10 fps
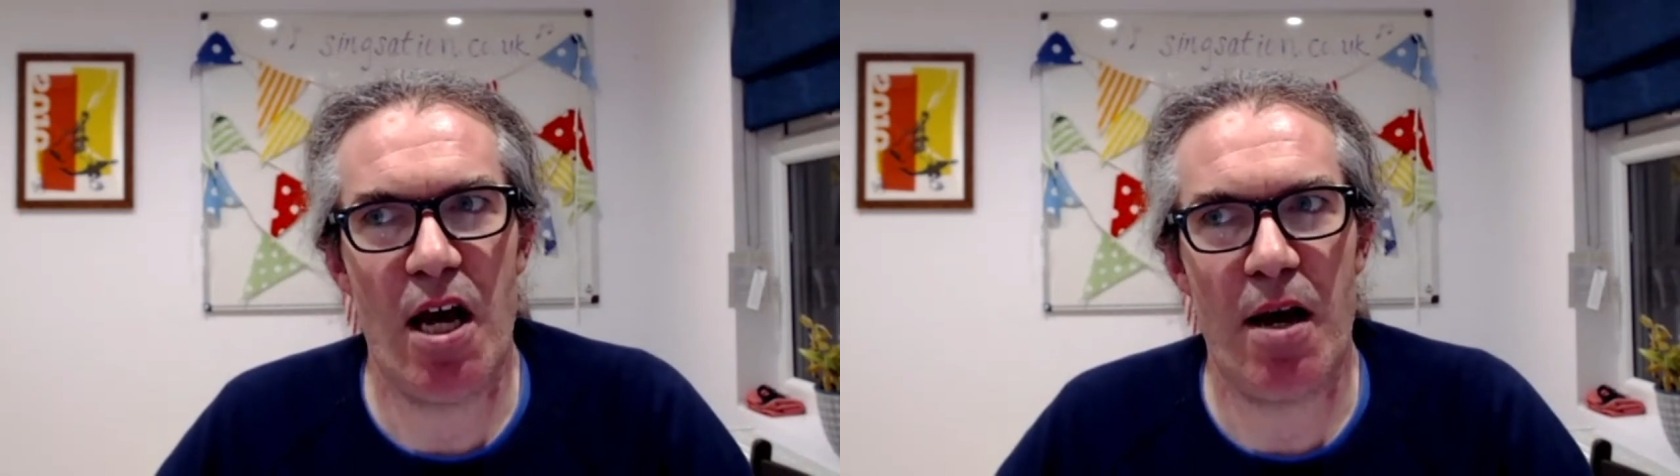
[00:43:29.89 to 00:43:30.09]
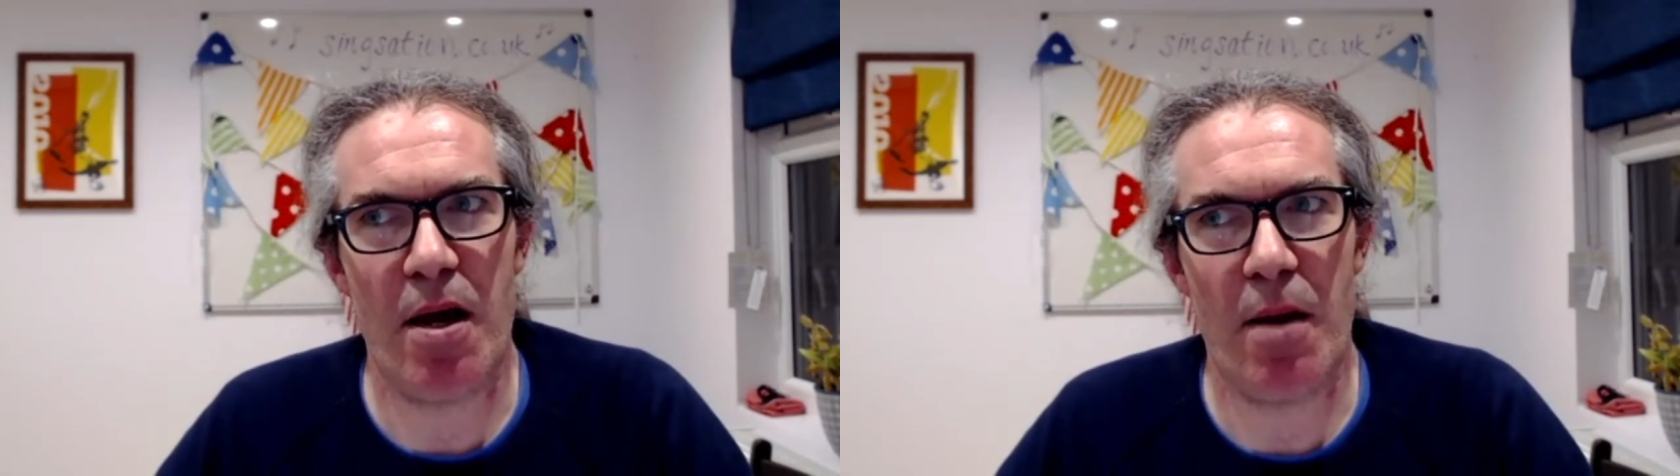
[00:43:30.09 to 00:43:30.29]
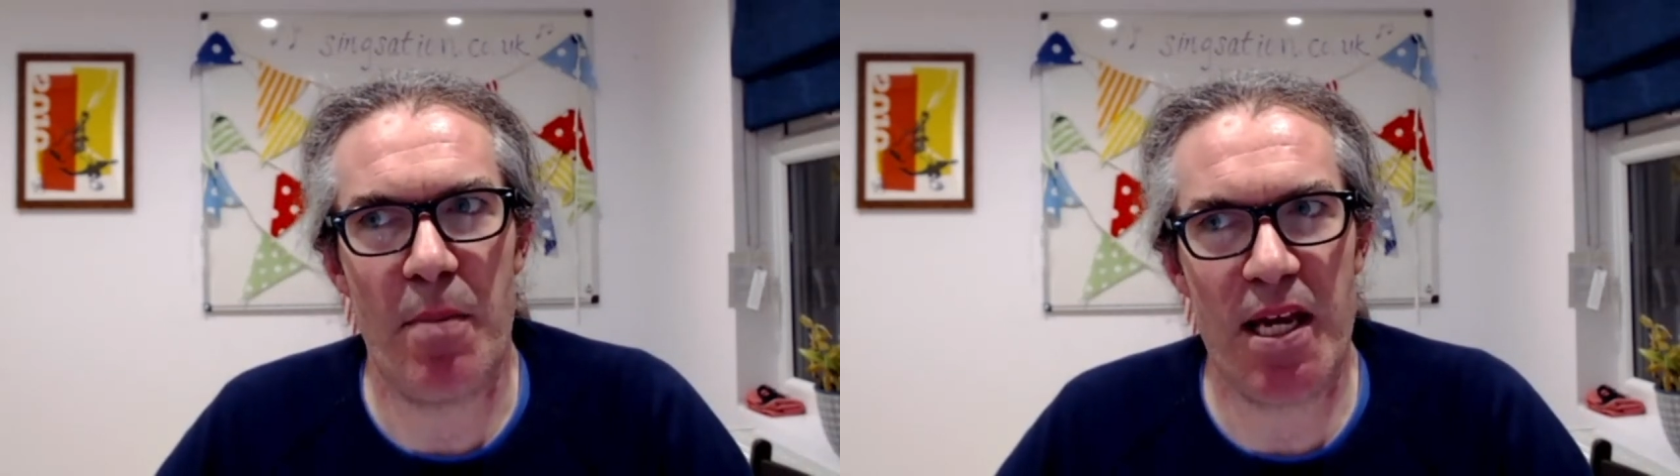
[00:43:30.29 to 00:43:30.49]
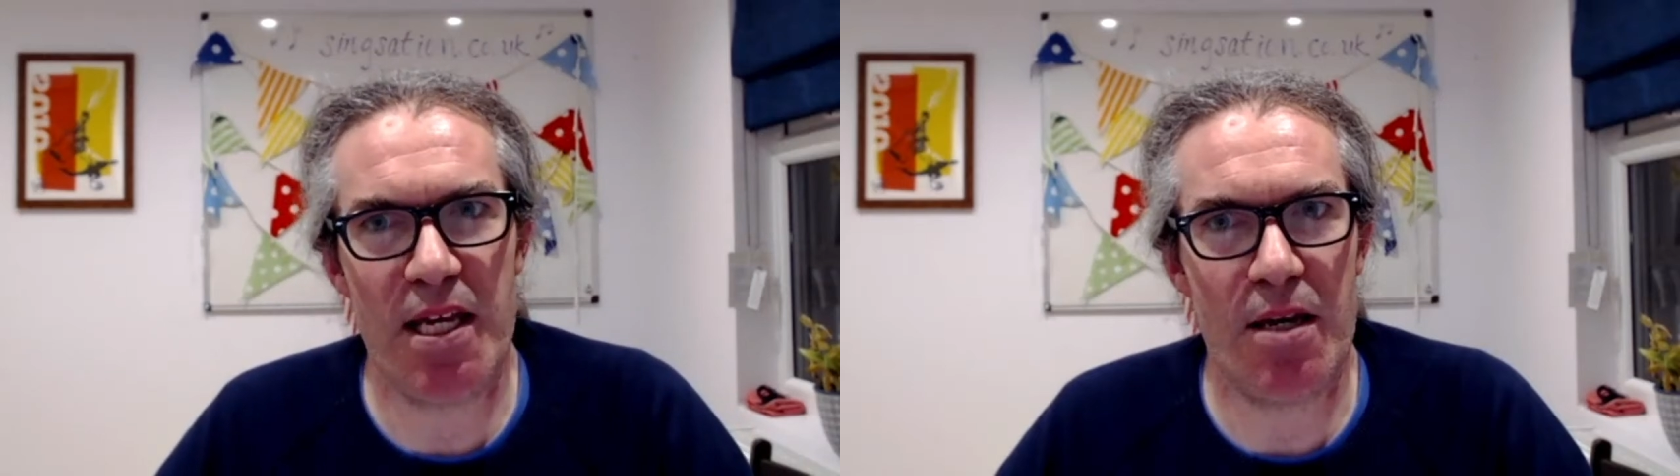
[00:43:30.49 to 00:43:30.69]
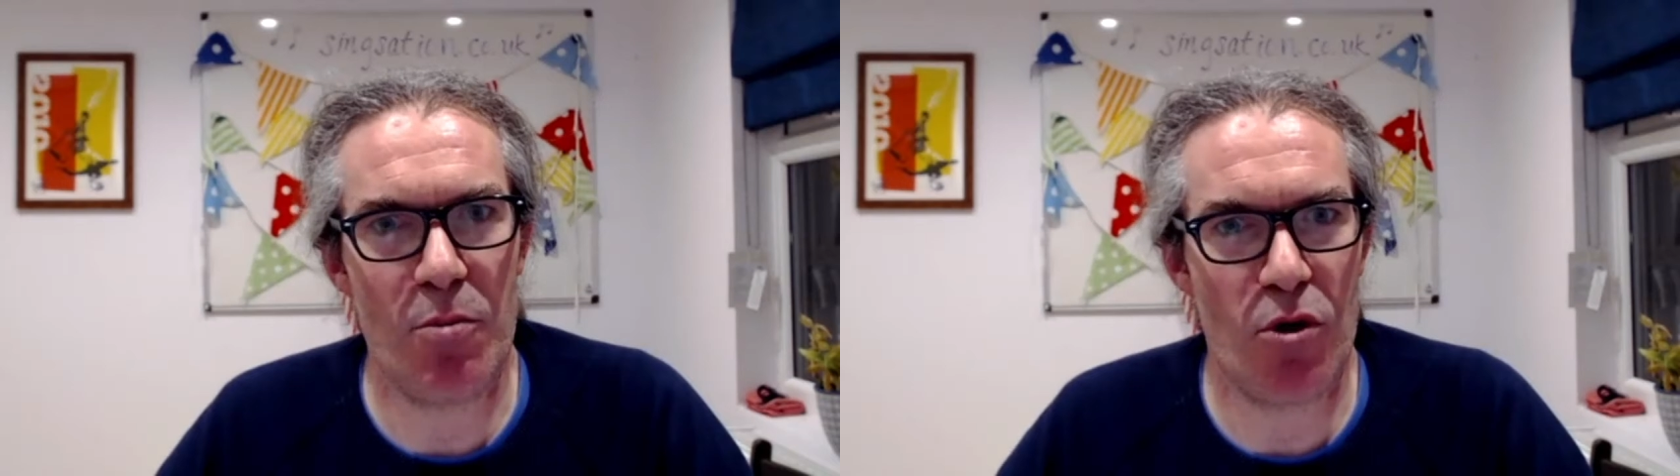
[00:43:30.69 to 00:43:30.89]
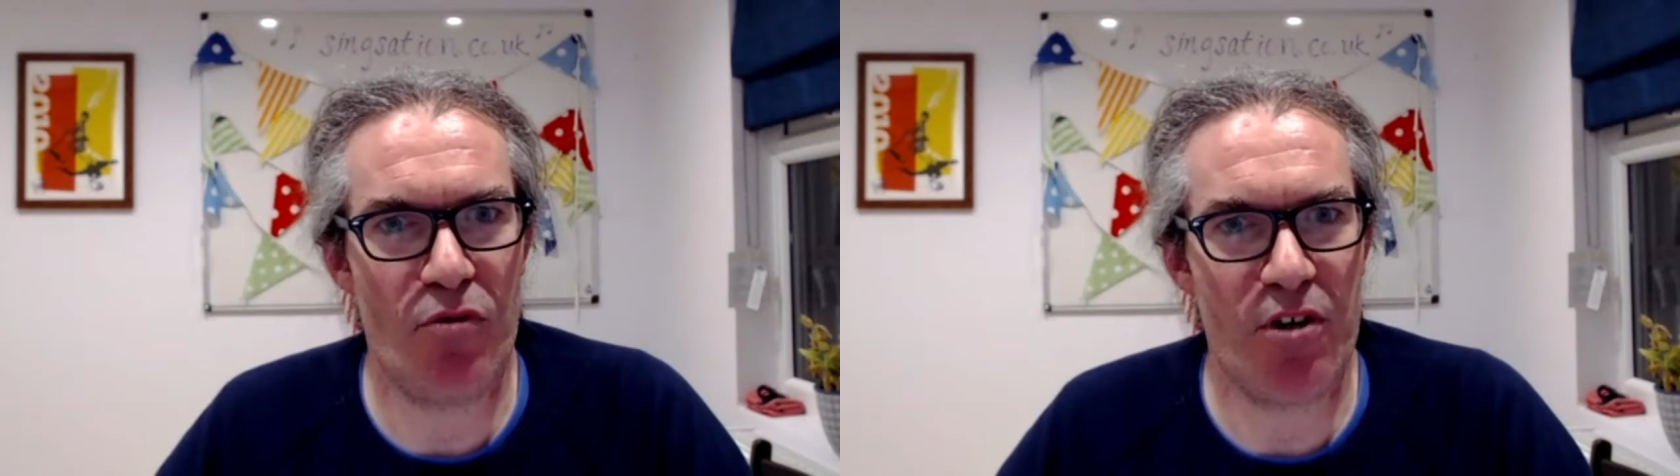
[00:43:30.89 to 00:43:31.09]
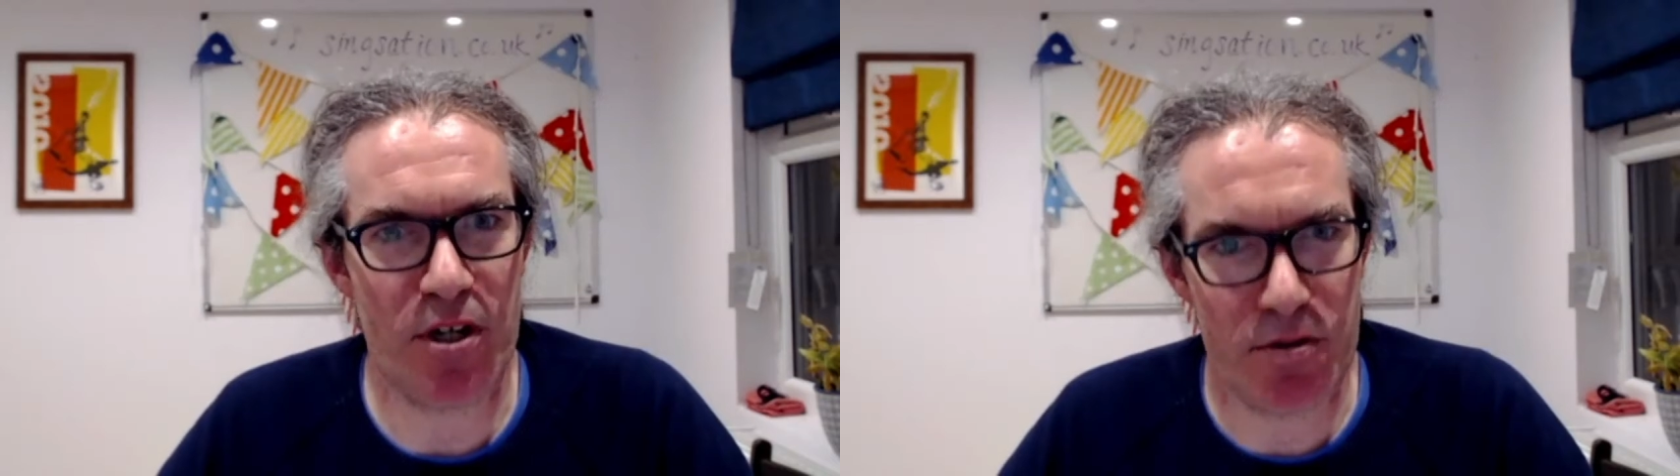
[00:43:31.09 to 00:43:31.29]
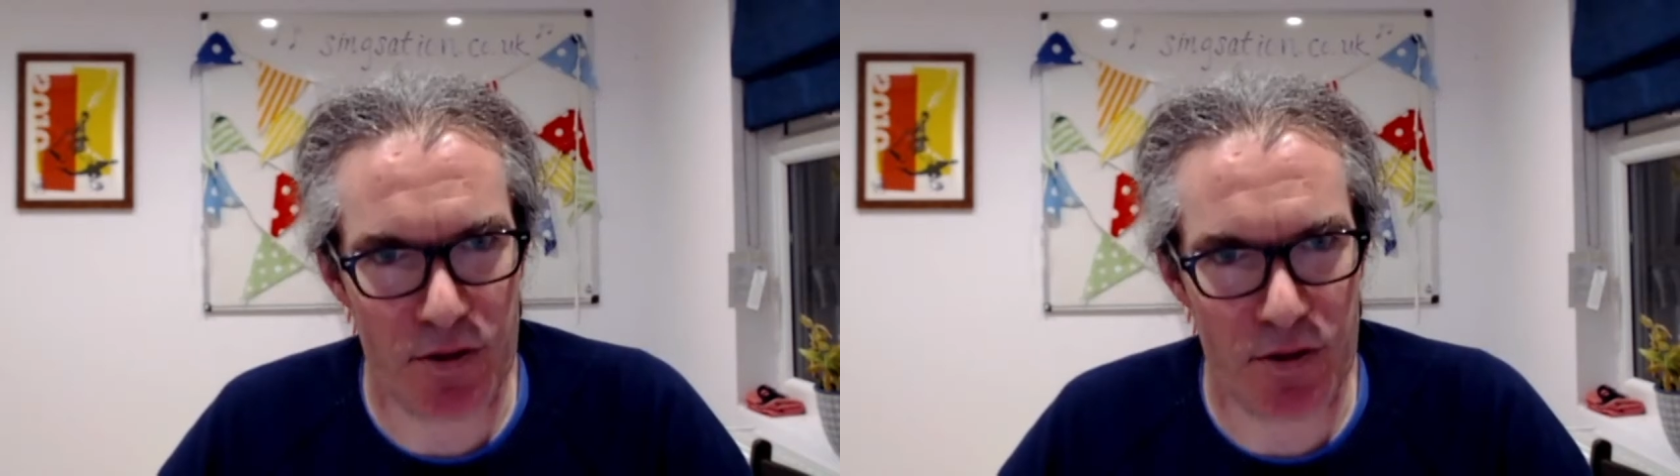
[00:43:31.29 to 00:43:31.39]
and making it more of